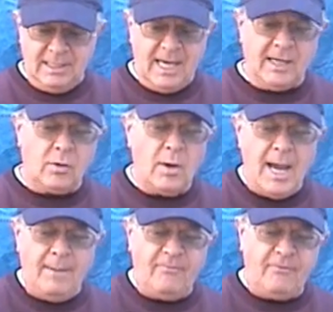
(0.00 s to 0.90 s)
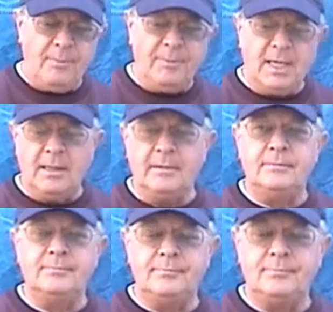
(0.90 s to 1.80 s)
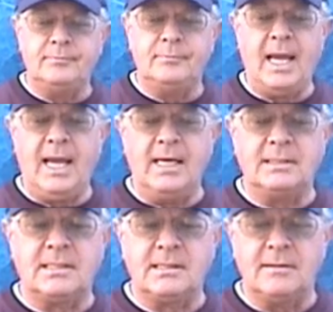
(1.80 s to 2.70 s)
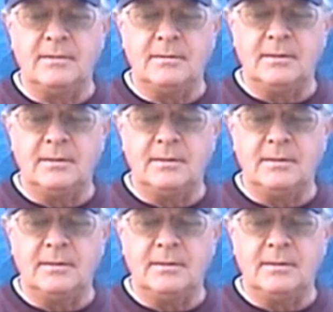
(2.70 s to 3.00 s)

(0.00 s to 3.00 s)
A lot of grime from the hands,